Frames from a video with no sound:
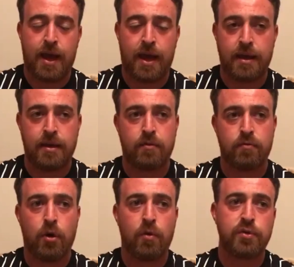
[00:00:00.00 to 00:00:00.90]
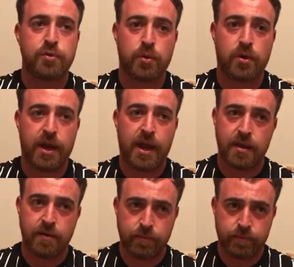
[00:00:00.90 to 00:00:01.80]
and Rovers were
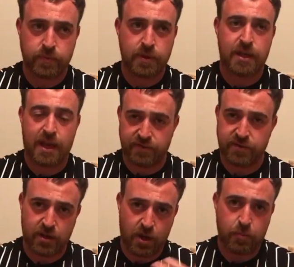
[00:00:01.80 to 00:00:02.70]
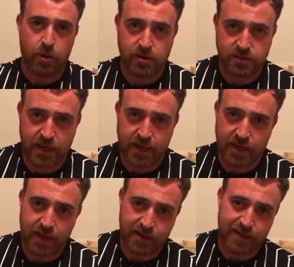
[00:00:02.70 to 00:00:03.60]
then left to long balls again
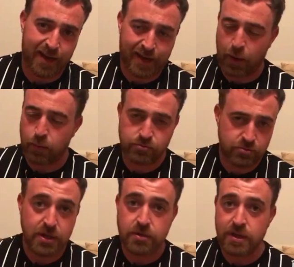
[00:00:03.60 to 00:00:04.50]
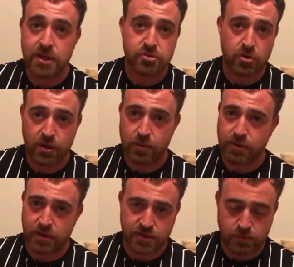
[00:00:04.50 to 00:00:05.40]
and, and Dan Carr was really really struggling
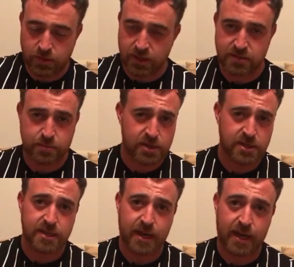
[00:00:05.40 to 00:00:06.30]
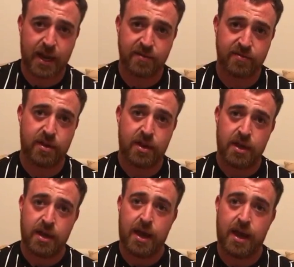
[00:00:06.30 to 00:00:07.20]
because he especially in the second half
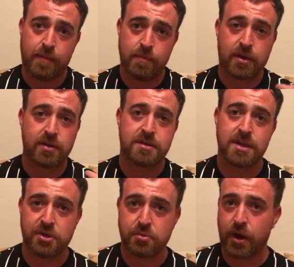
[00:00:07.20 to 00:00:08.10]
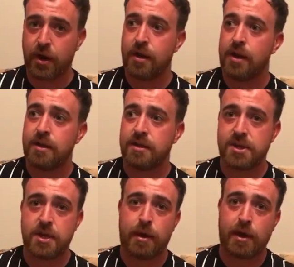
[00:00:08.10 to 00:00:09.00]
um, it got to the stage where the
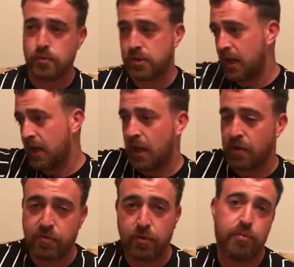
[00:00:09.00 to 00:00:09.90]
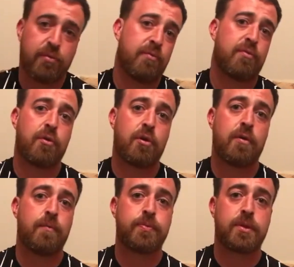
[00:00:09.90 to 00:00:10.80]
centre back was getting out in front of him for